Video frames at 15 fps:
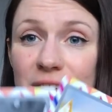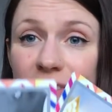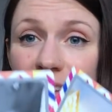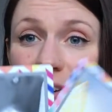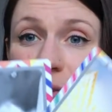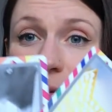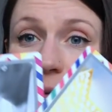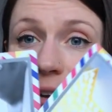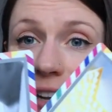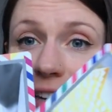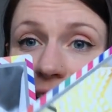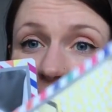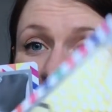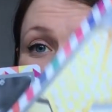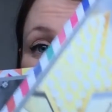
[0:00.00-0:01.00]
They're all
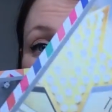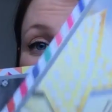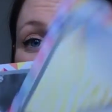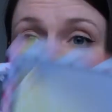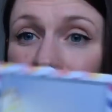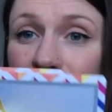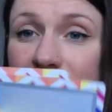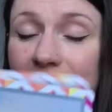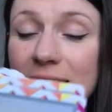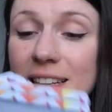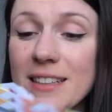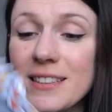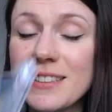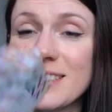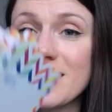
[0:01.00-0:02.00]
clean. They've got no
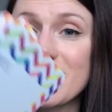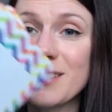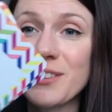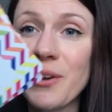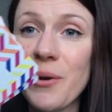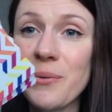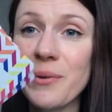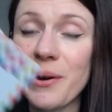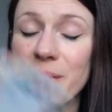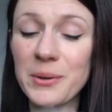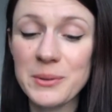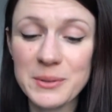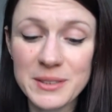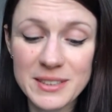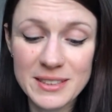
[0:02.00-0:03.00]
dates, no
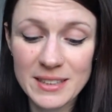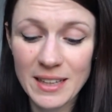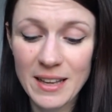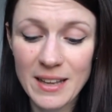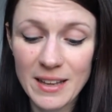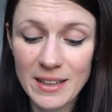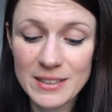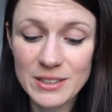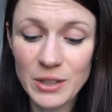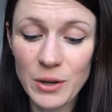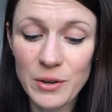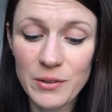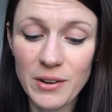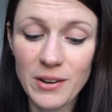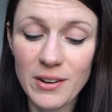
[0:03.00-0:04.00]
notes. So
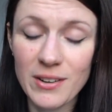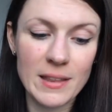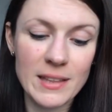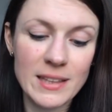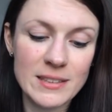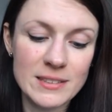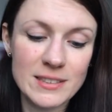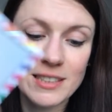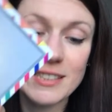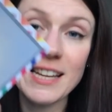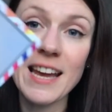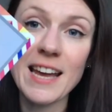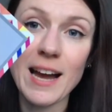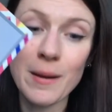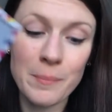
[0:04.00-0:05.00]
I've got, I think
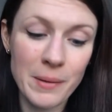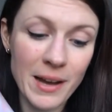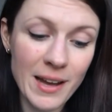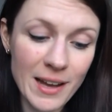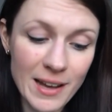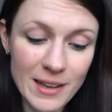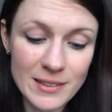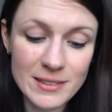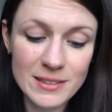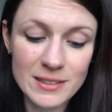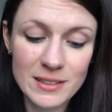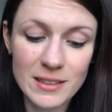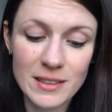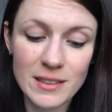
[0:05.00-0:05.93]
today I passed.